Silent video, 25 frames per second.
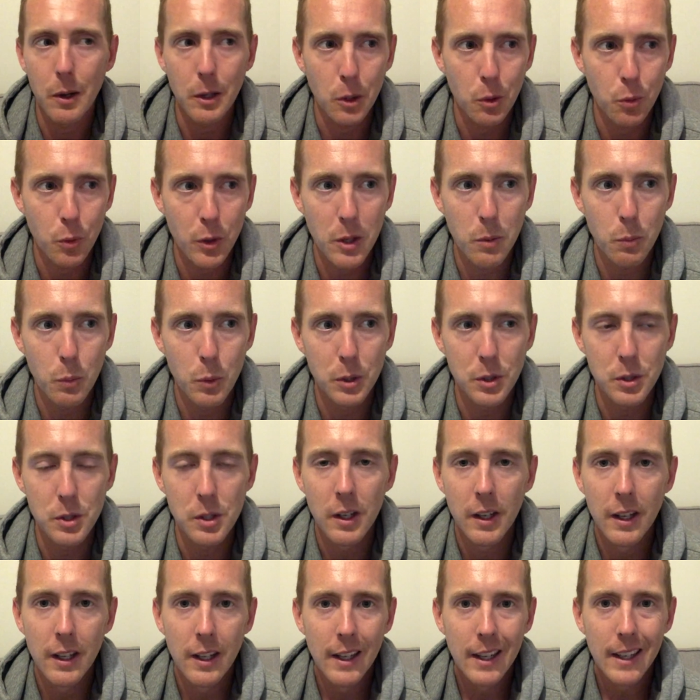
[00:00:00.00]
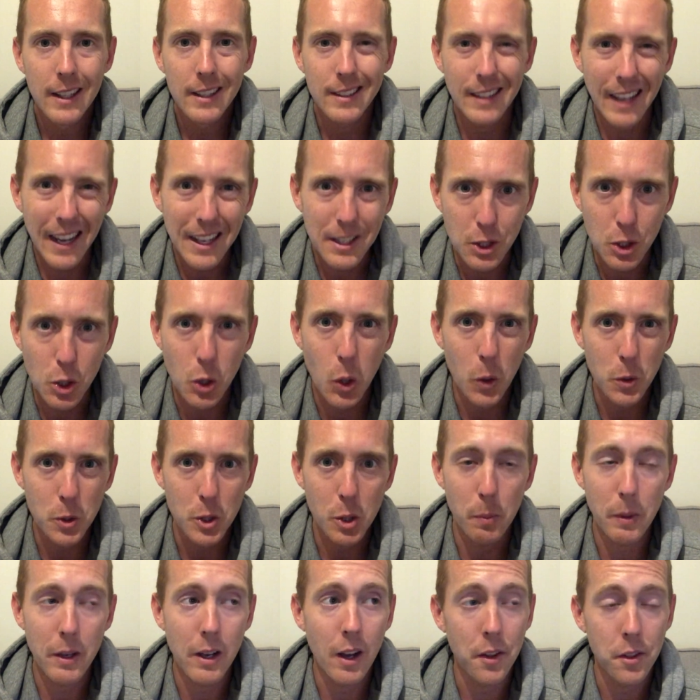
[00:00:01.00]
and Greenwood, that's got
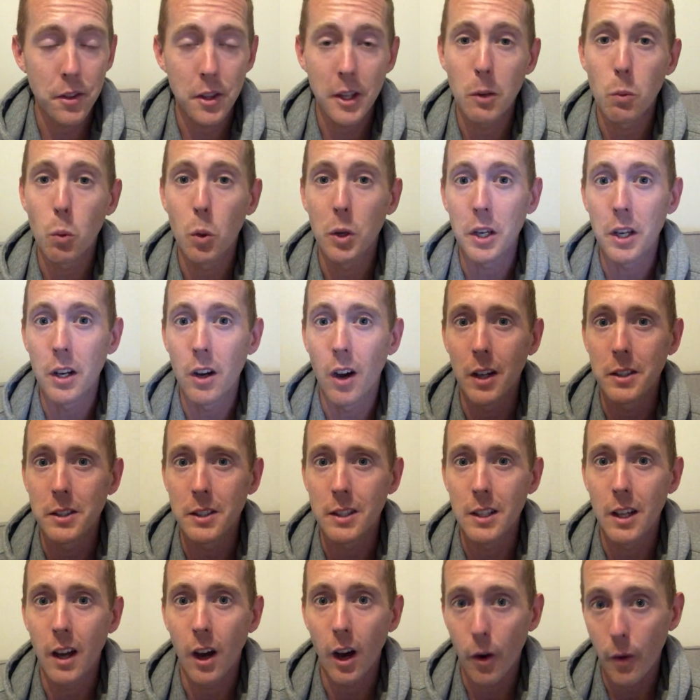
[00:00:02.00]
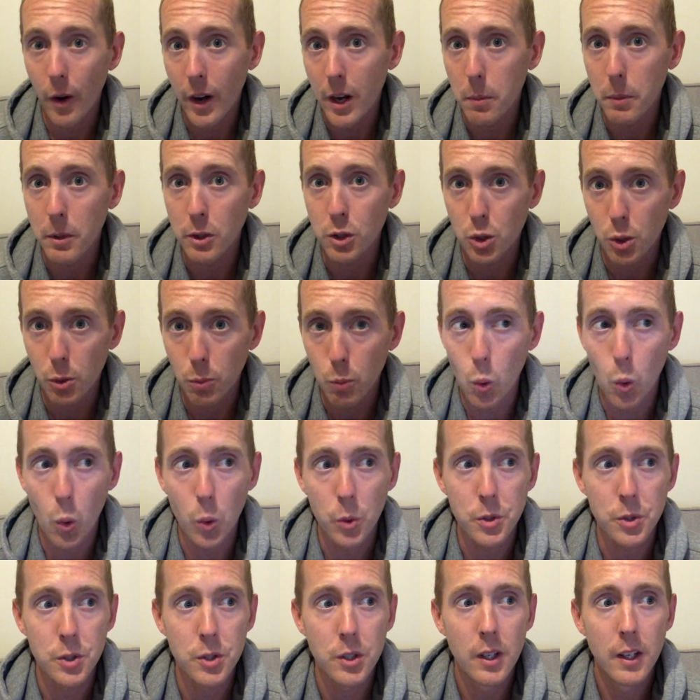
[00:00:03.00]
to be, I think, what United are aiming
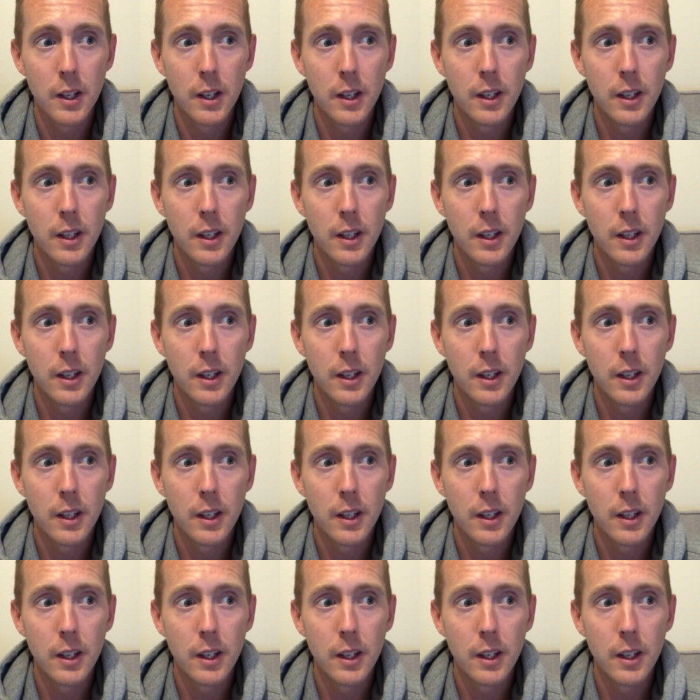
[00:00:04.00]
towards